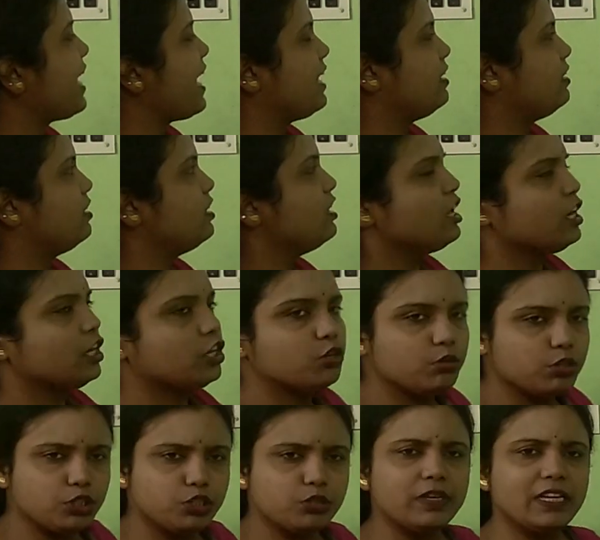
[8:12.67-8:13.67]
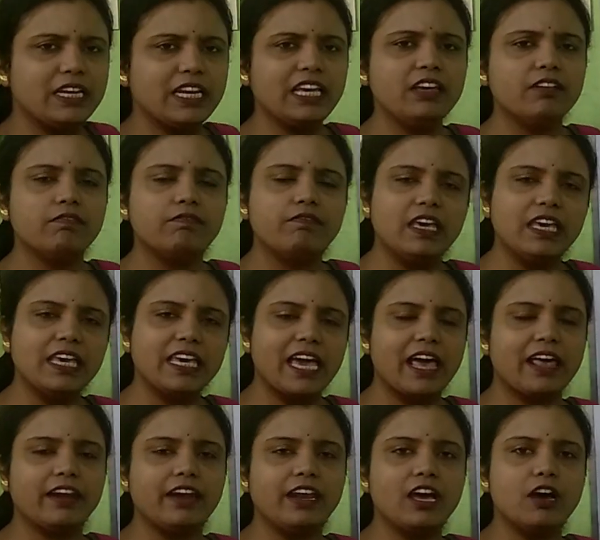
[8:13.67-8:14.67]
tan. Usually we
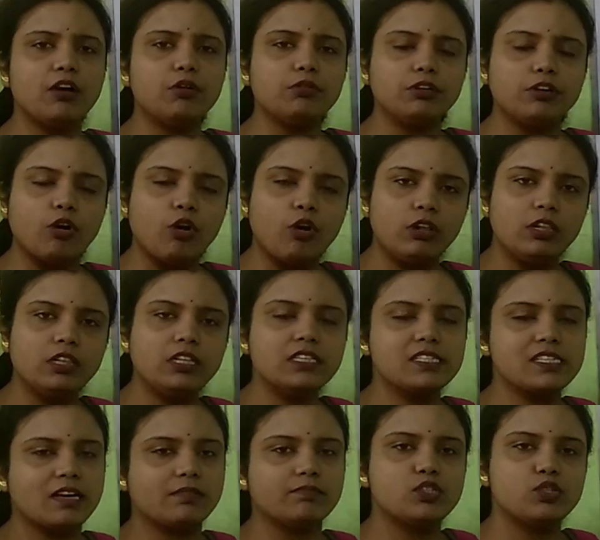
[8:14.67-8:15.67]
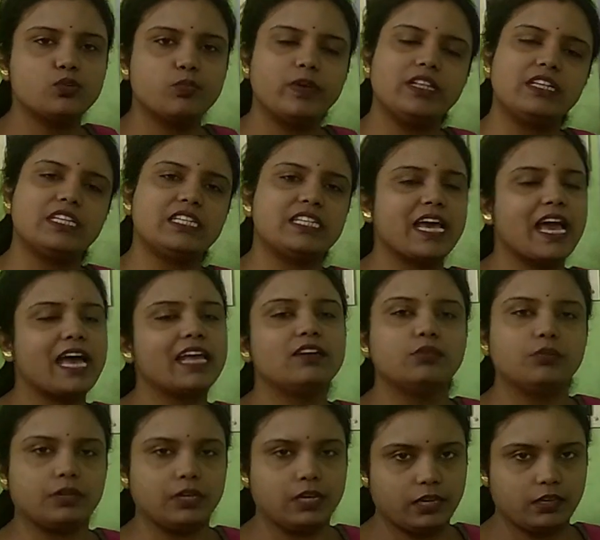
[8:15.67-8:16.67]
carry out all the sums with tan
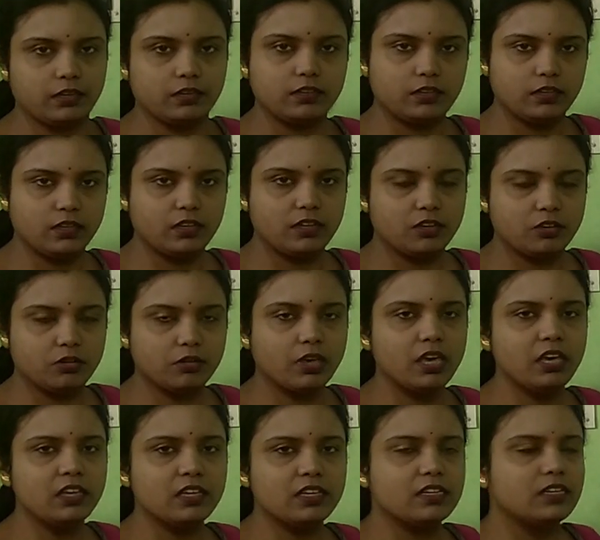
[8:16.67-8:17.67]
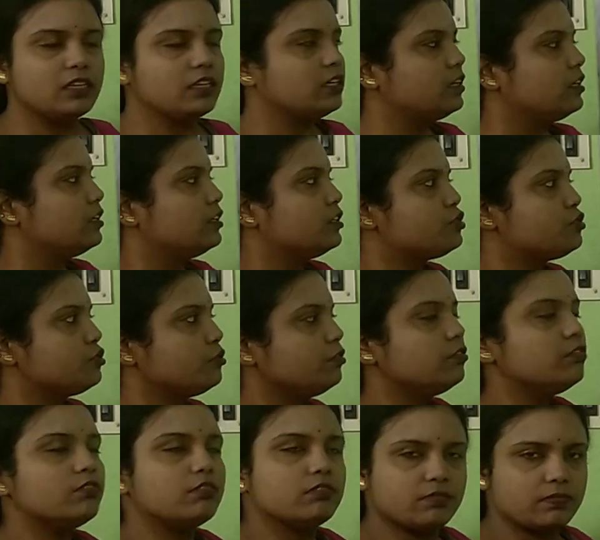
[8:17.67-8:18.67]
only. Okay,
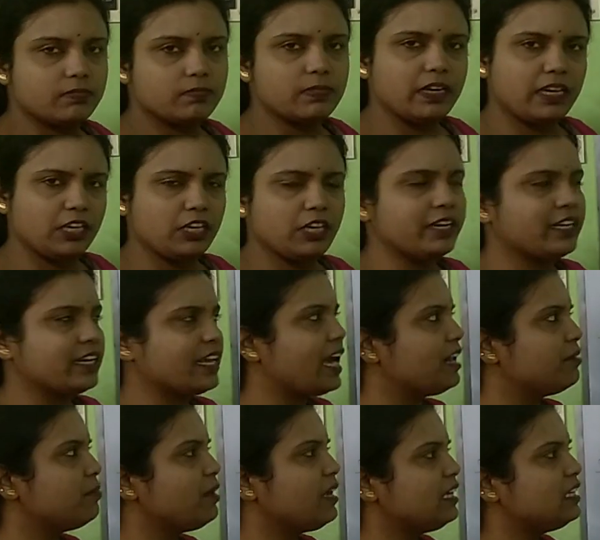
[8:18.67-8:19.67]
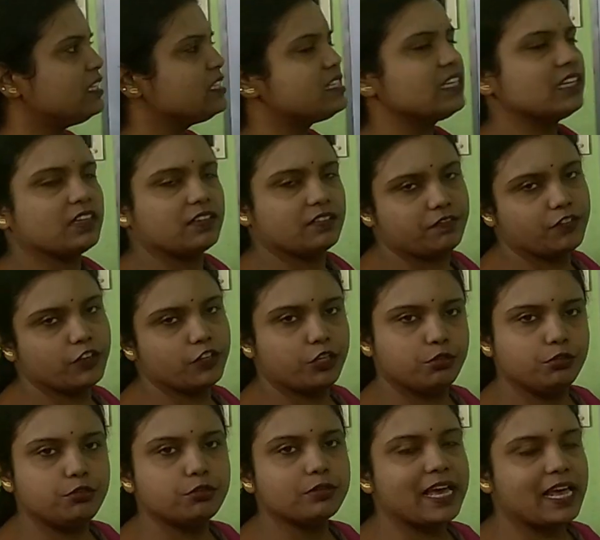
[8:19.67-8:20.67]
so it can be easier for
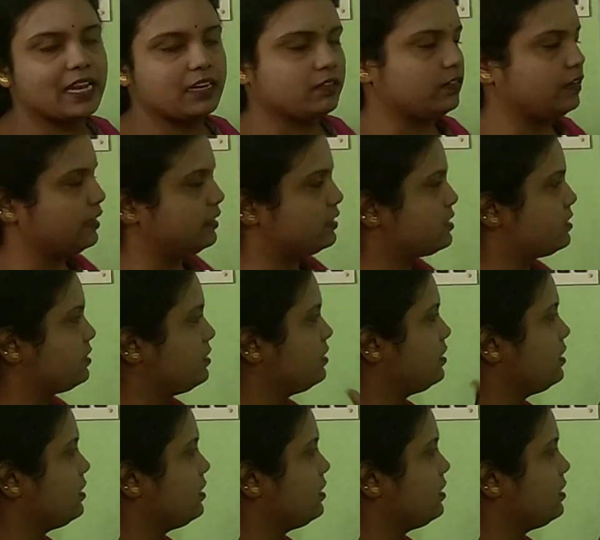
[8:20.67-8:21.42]
you to calculate.